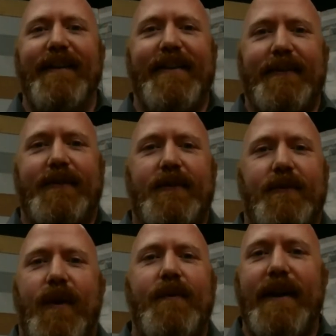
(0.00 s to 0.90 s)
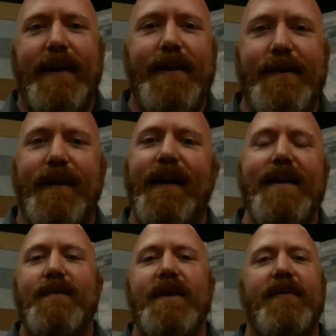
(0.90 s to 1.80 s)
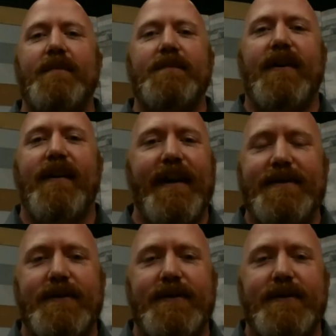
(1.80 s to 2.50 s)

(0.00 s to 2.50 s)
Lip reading: This is what we do. We've helped our clients